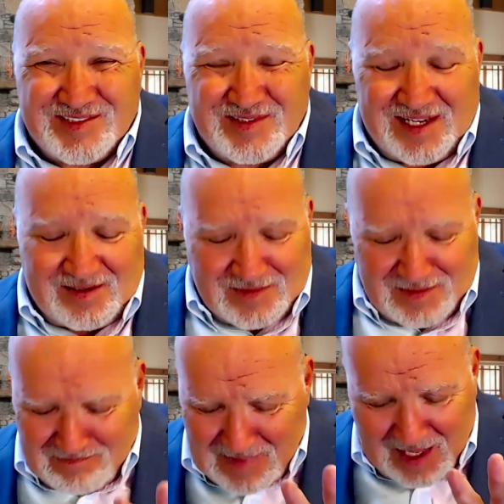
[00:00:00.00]
and
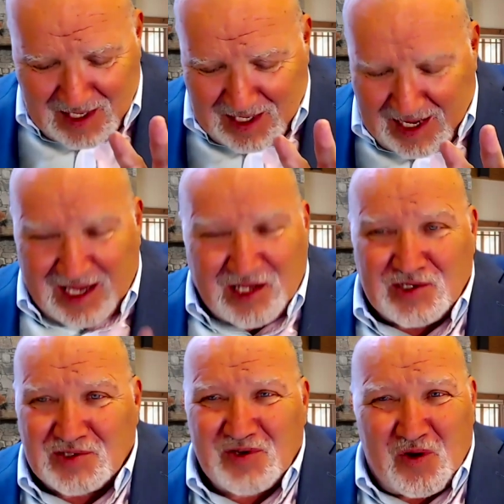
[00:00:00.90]

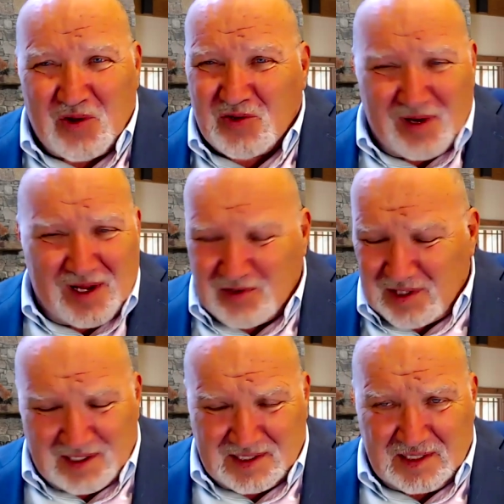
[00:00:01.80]
angels all around
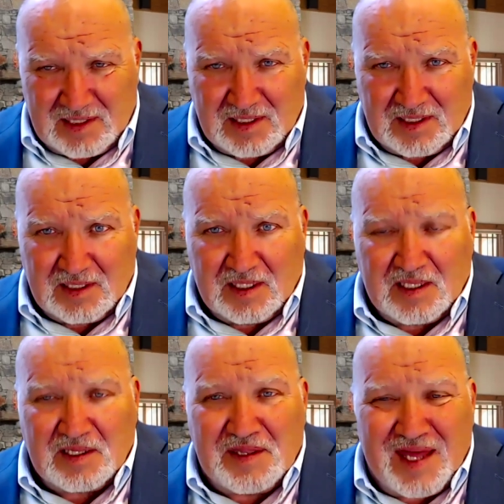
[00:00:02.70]
us,
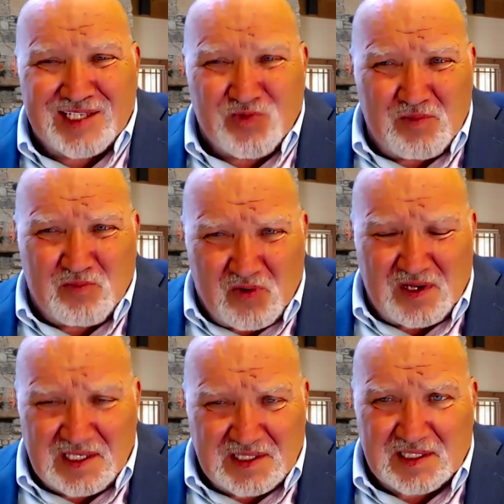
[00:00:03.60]
that's what
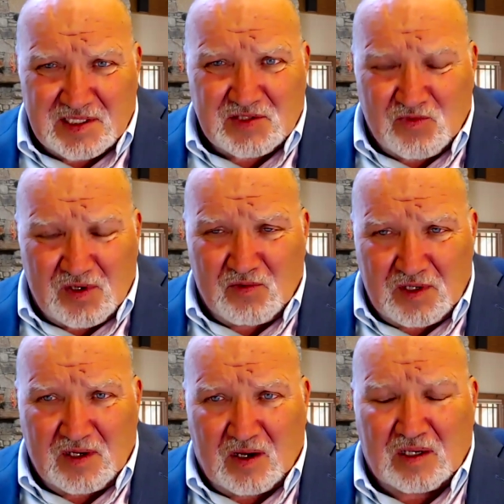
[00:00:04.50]
brings us to where we
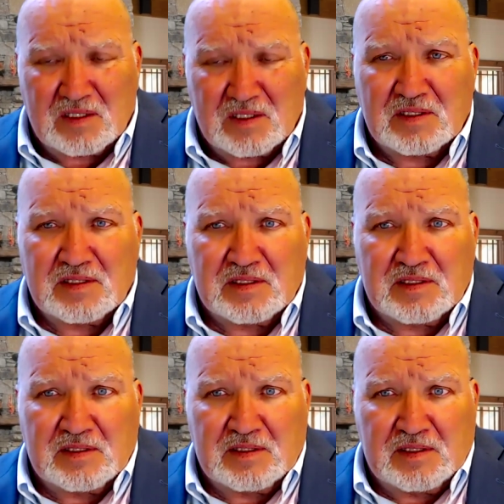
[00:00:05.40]
are.
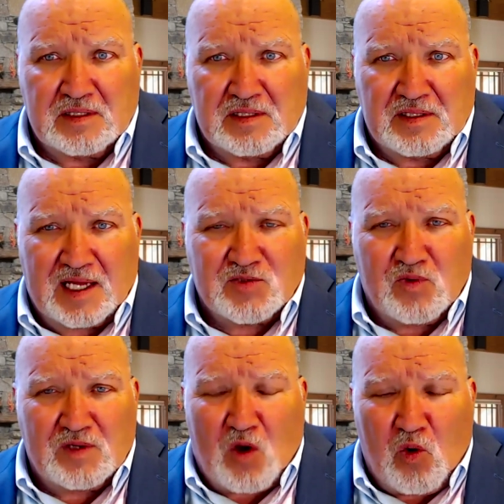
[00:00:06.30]
That's
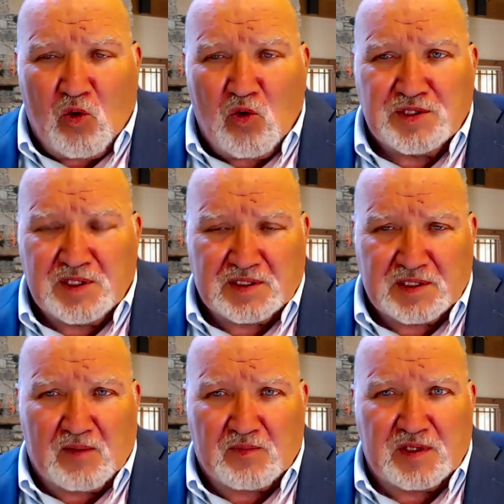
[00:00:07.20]
what holds us
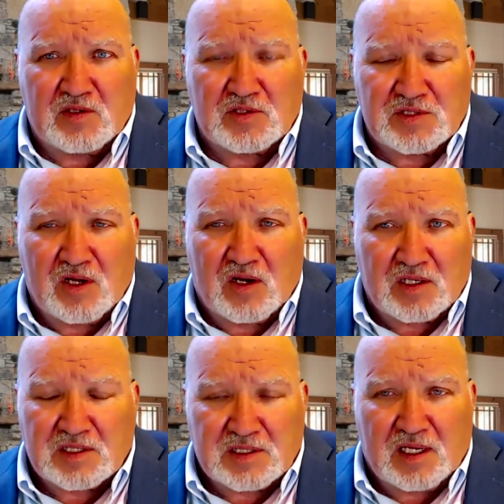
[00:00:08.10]
up in those
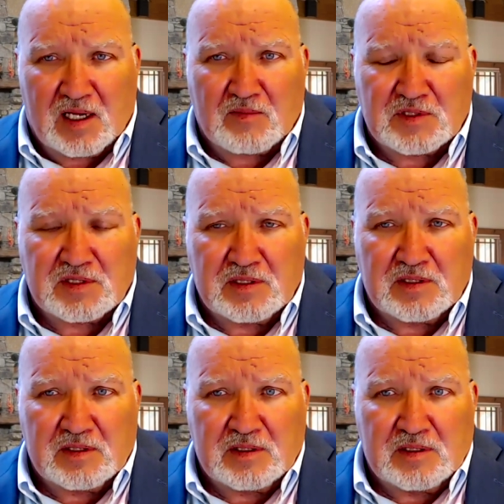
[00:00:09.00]
darkest times.
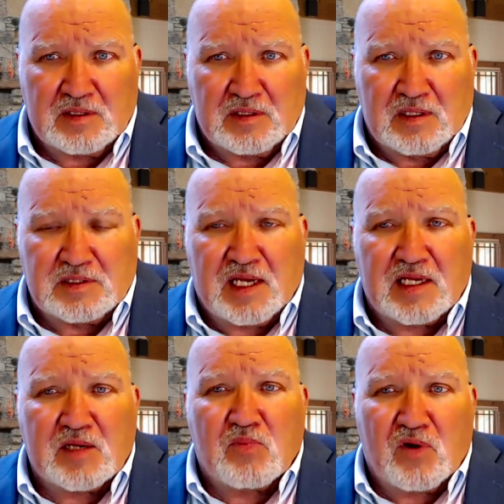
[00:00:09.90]
Take
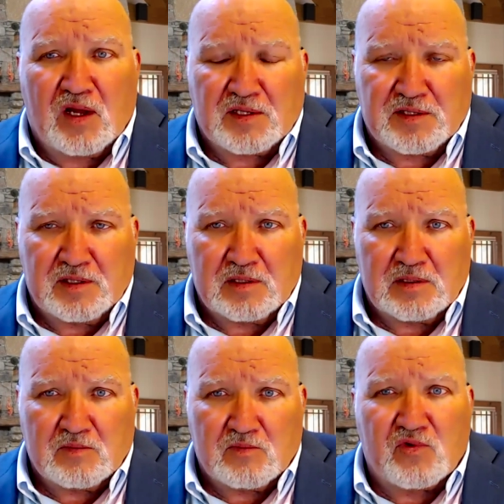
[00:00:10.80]
a breath,
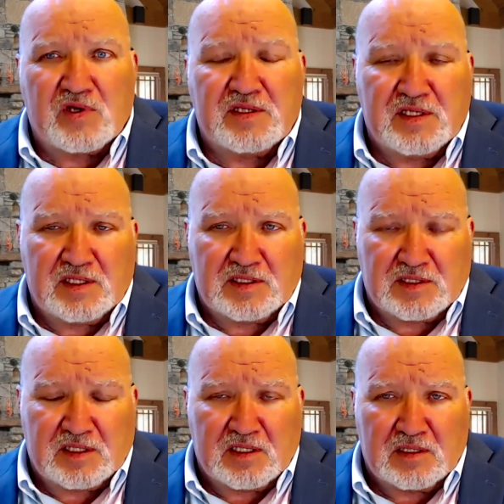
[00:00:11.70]
breathe
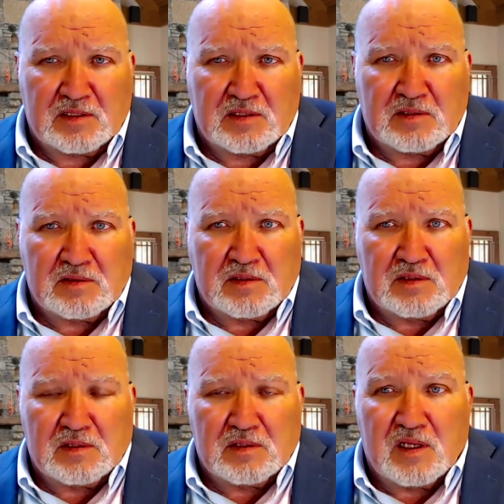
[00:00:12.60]
easy,
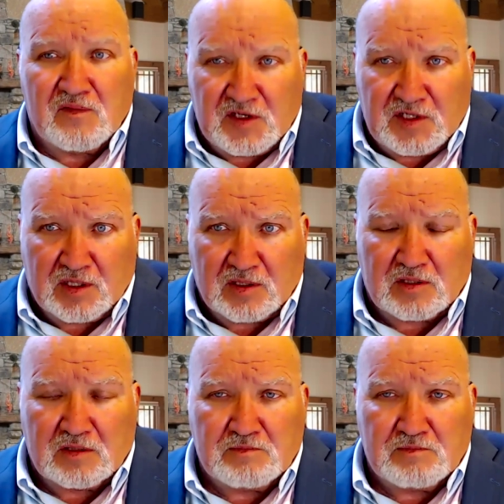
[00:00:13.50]
love each other,